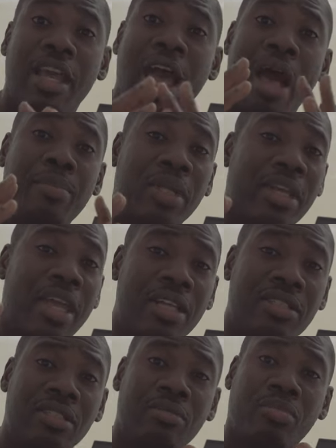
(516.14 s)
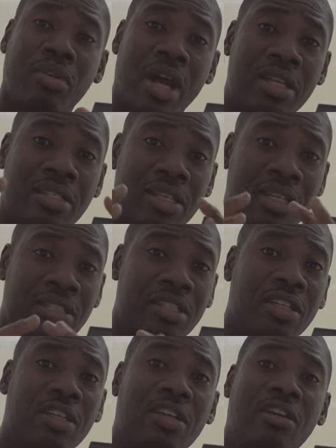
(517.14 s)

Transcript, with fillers: the application process